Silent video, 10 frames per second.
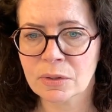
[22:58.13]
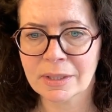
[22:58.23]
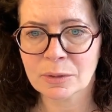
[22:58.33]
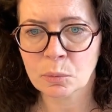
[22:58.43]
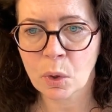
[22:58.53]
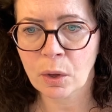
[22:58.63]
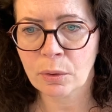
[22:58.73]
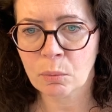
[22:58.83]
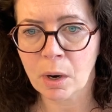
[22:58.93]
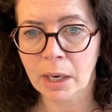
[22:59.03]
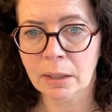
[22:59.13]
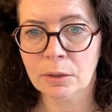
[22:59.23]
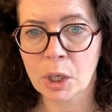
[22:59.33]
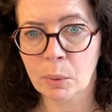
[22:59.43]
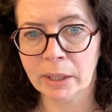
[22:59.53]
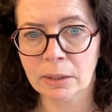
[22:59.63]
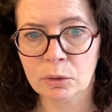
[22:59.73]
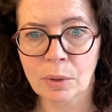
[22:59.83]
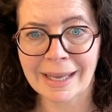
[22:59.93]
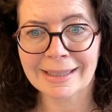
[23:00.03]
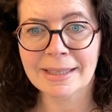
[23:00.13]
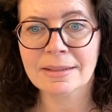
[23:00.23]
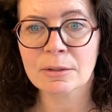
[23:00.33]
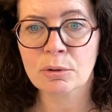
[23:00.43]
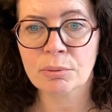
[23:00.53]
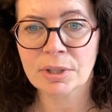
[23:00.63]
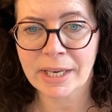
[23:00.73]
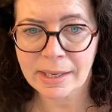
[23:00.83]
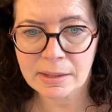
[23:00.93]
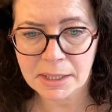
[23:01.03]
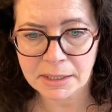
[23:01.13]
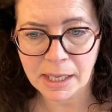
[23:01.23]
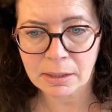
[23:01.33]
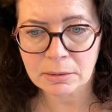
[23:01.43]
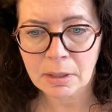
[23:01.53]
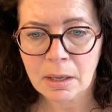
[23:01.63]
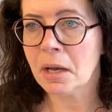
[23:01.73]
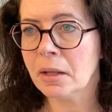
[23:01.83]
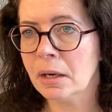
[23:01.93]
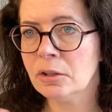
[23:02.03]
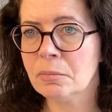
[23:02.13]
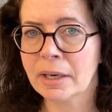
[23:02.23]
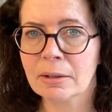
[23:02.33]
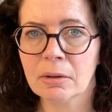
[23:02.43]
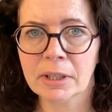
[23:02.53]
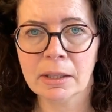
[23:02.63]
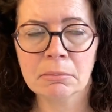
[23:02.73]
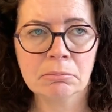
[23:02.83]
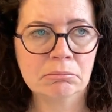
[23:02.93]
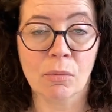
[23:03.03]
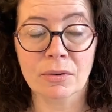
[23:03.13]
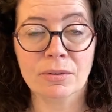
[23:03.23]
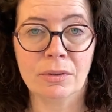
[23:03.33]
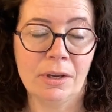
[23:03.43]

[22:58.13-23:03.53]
So it's worthwhile knowing to at least create the account, and then you might log in once a